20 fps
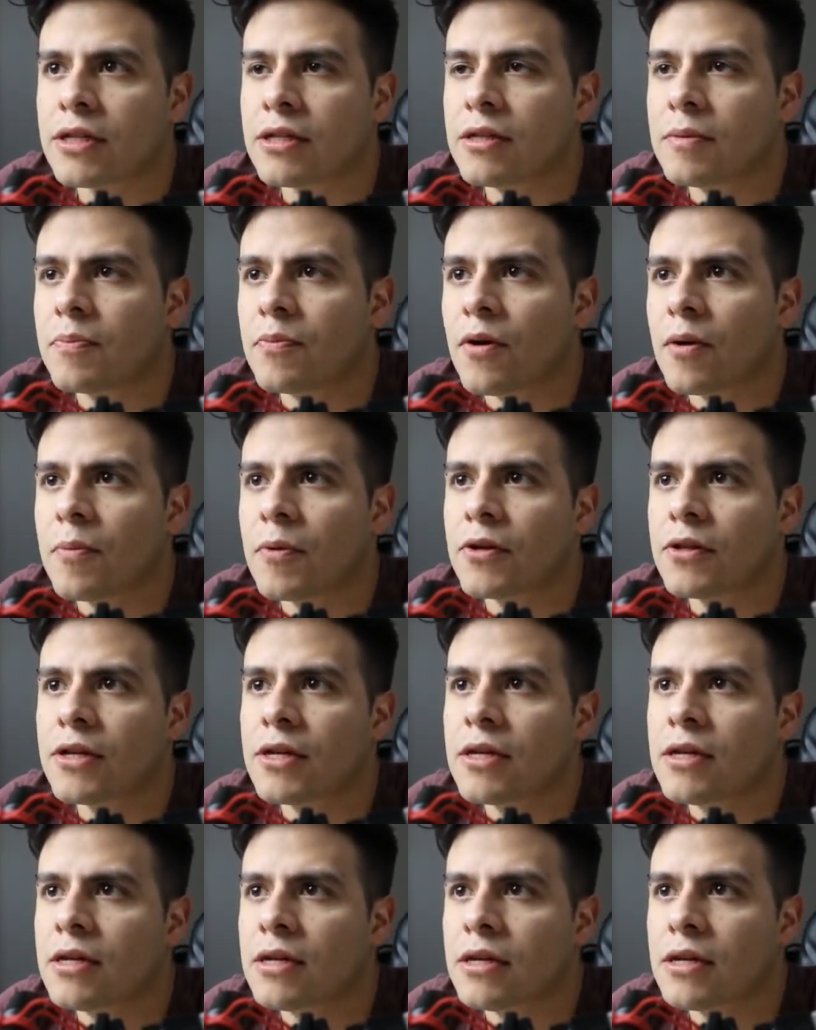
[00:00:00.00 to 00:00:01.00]
the
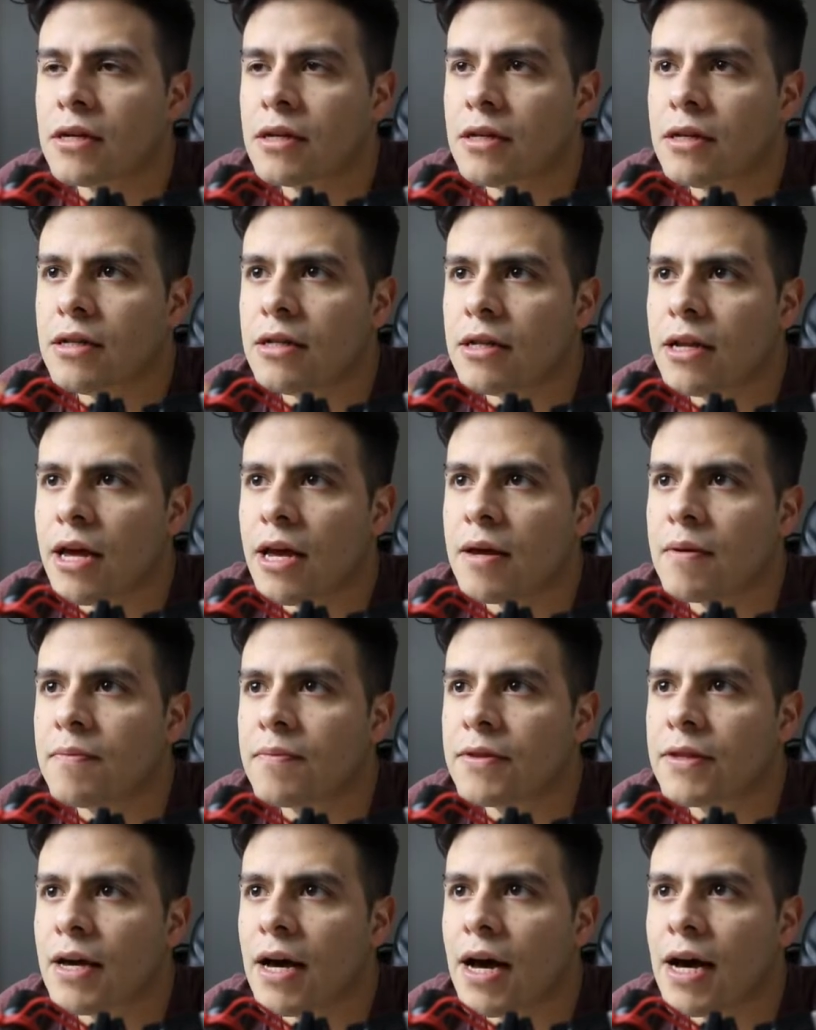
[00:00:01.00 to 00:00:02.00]
property named
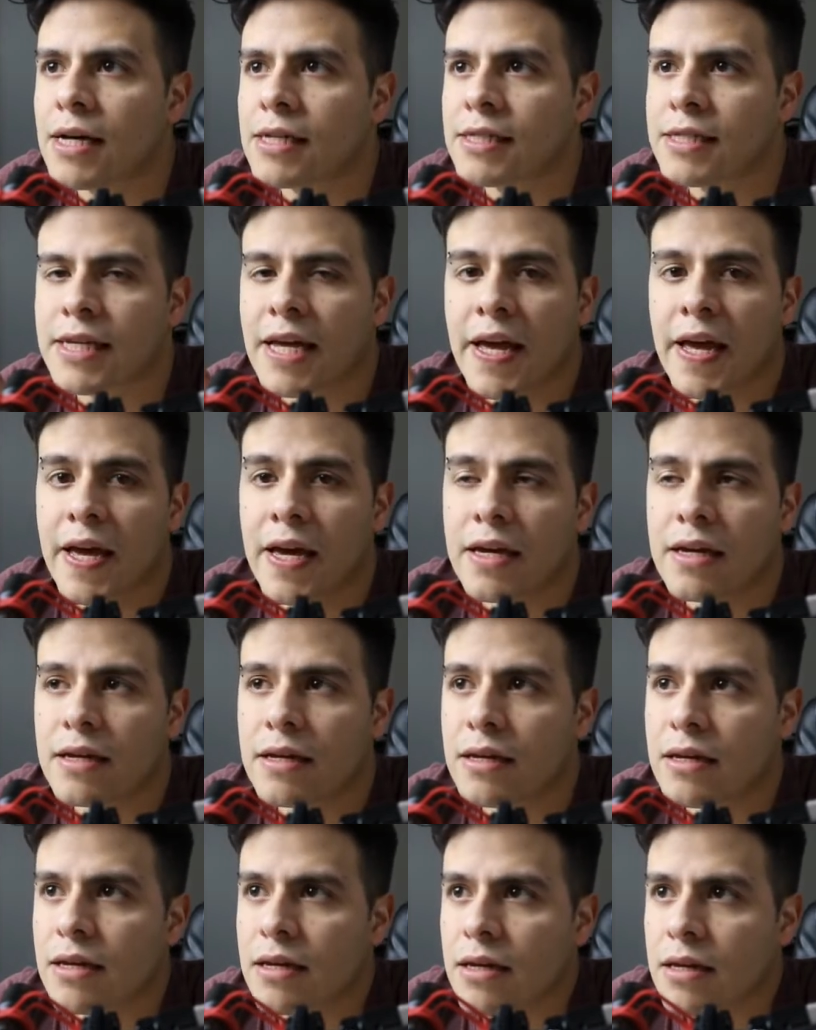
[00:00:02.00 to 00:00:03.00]
as A.